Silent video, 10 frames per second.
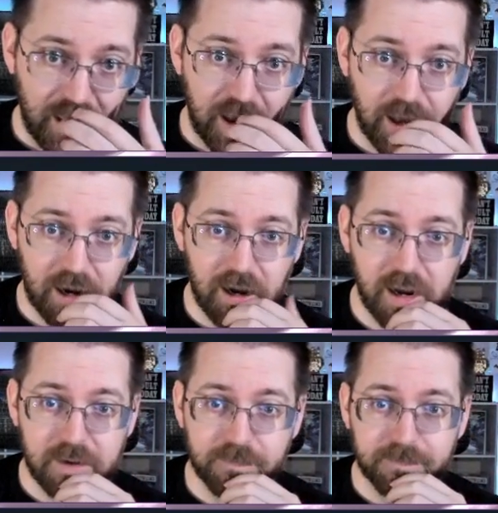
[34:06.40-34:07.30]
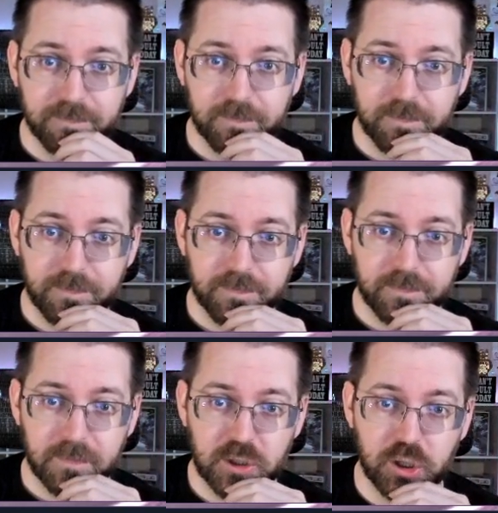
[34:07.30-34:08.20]
All right.
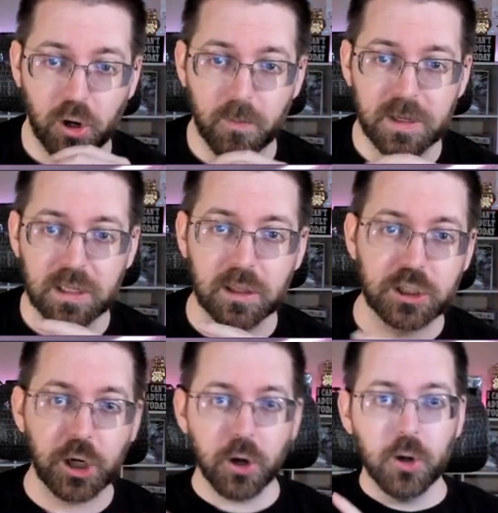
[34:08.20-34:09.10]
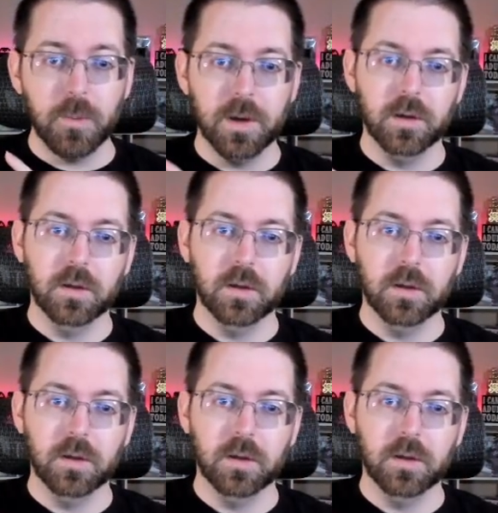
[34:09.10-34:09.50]
Show me the tomb.